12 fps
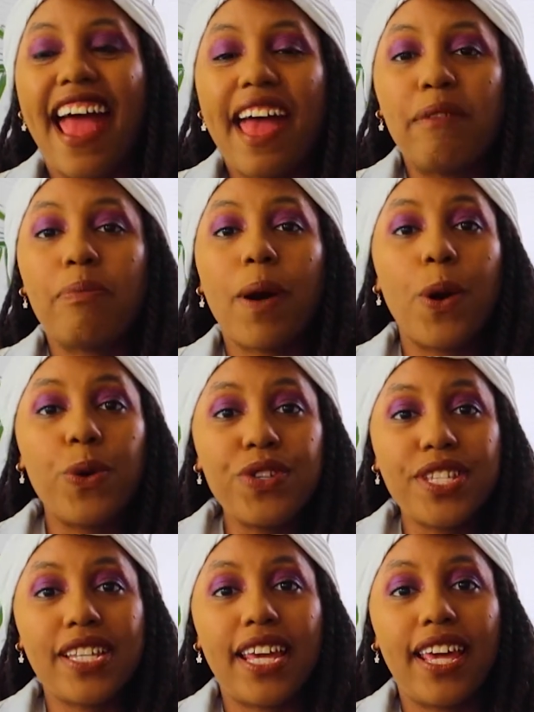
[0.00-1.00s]
and
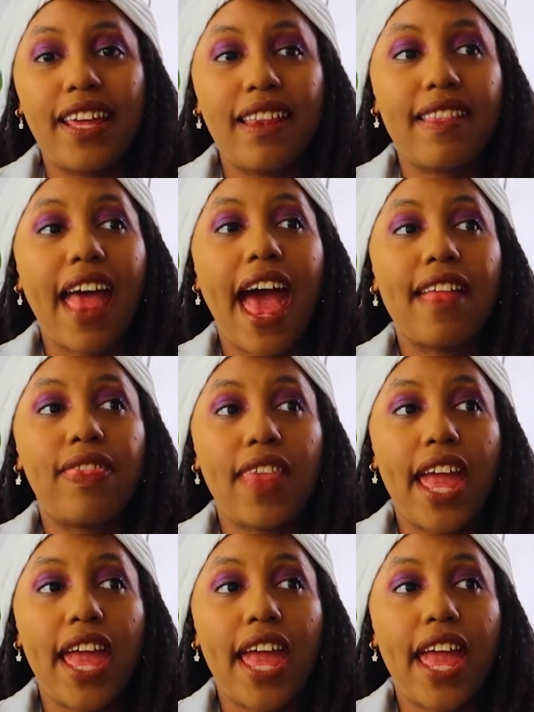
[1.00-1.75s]
posted that